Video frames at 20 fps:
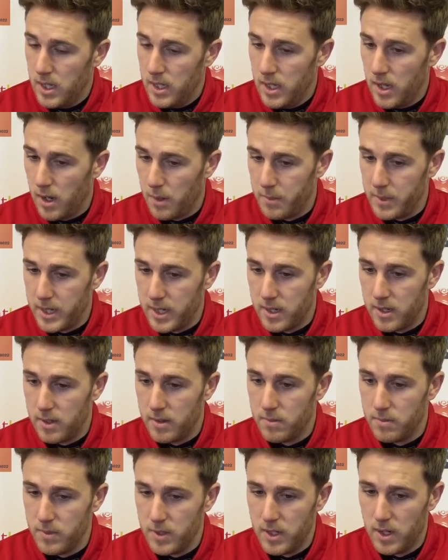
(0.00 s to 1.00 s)
Yeah, I mean,
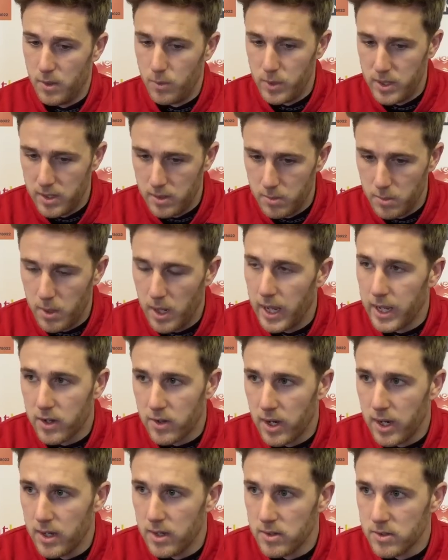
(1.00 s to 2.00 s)
we didn't play
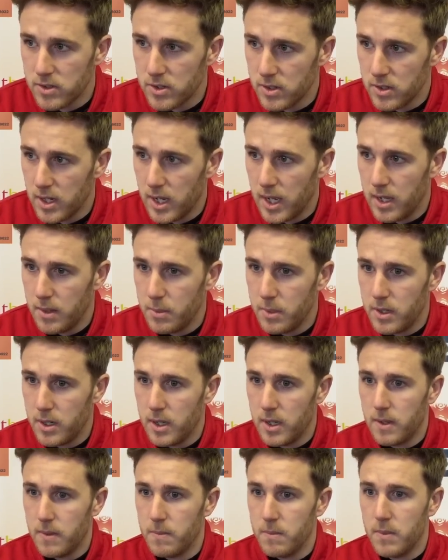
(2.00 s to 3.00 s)
great on Sunday, but
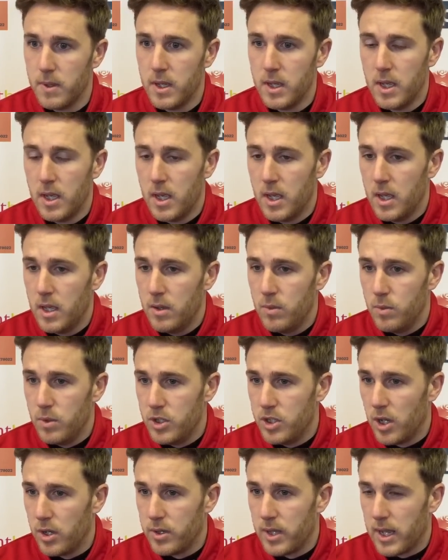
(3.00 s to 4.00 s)
we
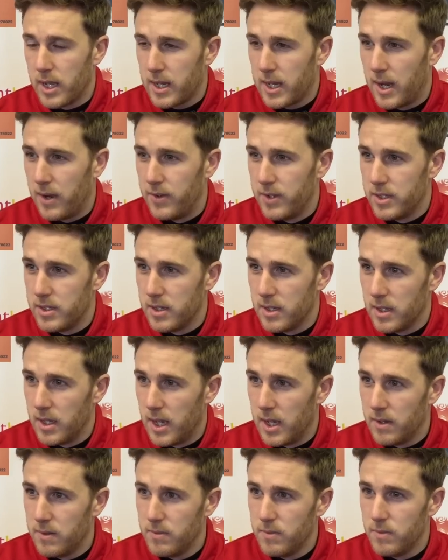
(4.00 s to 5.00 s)
showed that character
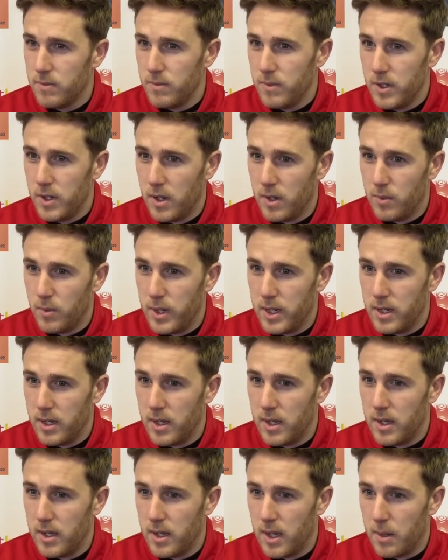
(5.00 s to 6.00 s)
that, when
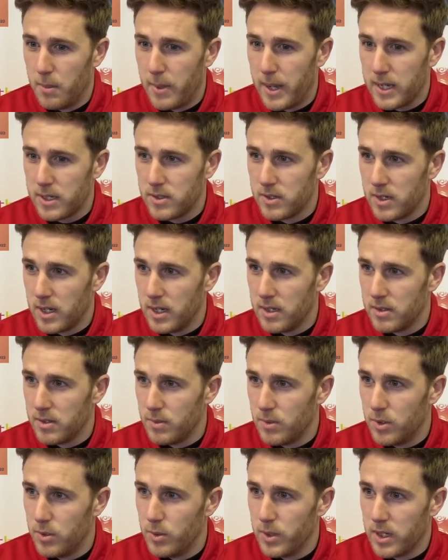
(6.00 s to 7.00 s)
our backs were against the
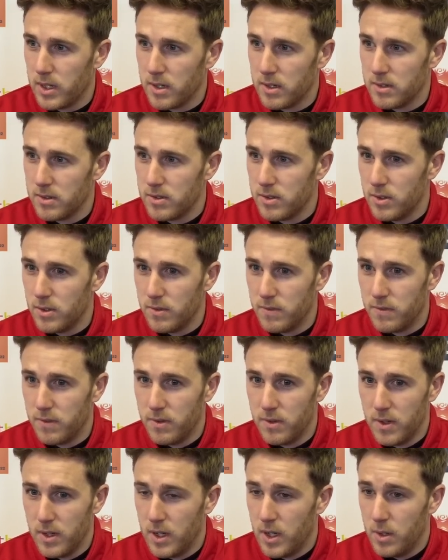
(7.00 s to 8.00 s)
wall, we can sort of
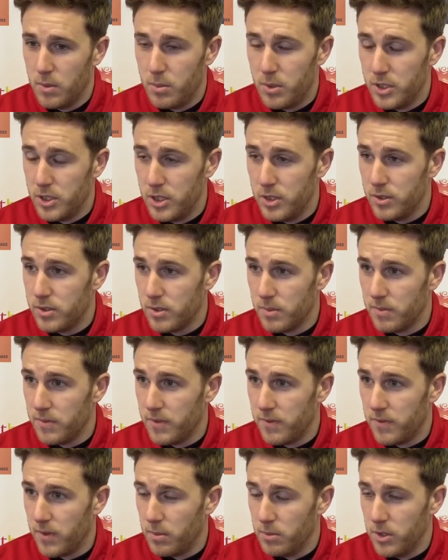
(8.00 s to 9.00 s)
produce
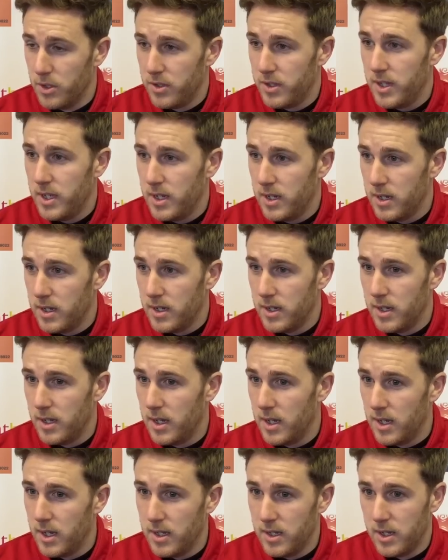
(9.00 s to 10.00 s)
something from nothing, and
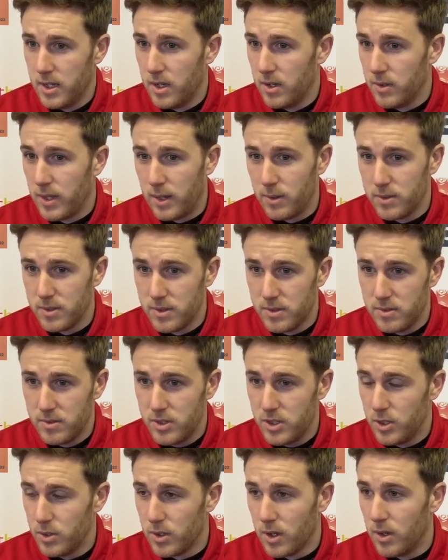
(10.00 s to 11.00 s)
that was
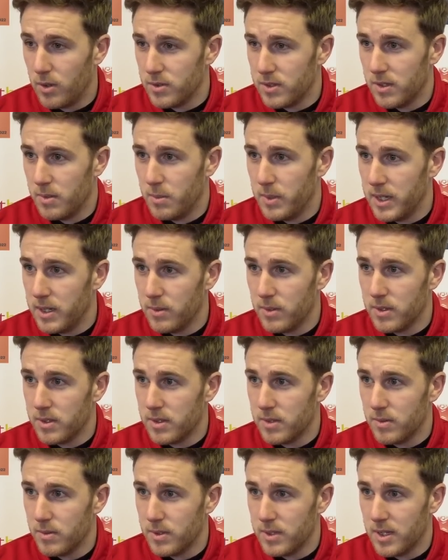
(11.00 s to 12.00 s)
two goals in a minute
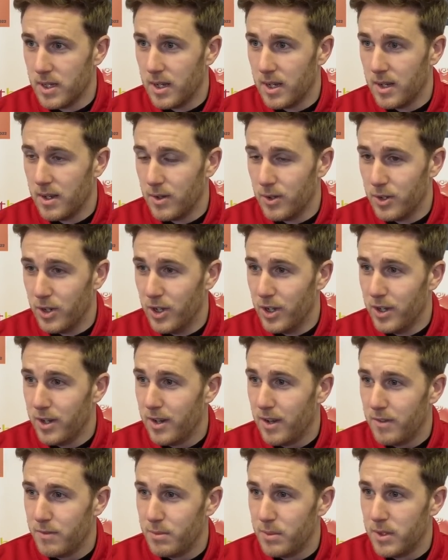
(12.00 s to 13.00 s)
was unheard
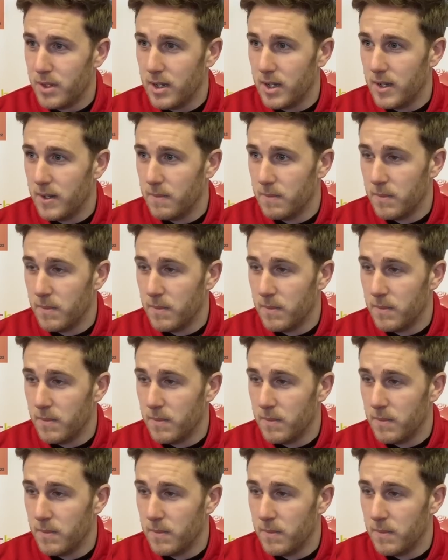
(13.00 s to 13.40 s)
of, but